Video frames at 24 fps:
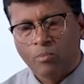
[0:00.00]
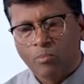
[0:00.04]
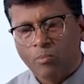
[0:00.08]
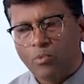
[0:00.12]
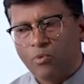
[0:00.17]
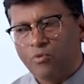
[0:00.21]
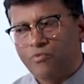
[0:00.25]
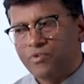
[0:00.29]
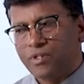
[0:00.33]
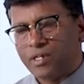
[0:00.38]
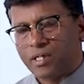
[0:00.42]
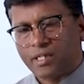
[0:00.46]

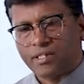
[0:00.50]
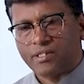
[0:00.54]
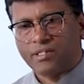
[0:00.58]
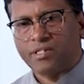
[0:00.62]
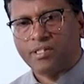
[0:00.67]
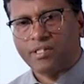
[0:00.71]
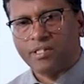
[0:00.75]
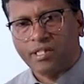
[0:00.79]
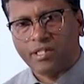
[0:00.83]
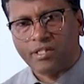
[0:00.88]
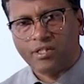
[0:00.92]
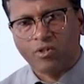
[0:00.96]
move the
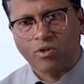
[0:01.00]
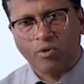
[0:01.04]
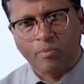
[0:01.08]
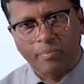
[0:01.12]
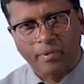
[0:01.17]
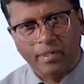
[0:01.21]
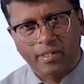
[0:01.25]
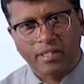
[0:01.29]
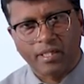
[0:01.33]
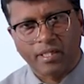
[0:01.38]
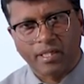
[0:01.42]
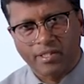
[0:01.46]
consideration or
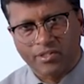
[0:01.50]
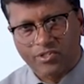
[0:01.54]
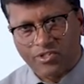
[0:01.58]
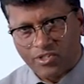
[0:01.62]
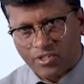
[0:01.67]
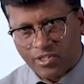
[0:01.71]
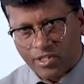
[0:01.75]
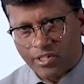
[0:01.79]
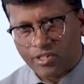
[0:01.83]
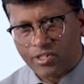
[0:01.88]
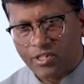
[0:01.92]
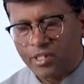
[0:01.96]
pay the
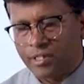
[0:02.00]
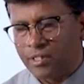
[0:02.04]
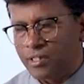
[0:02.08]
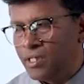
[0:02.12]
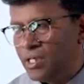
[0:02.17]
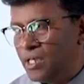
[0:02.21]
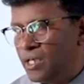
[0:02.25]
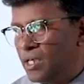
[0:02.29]
consideration,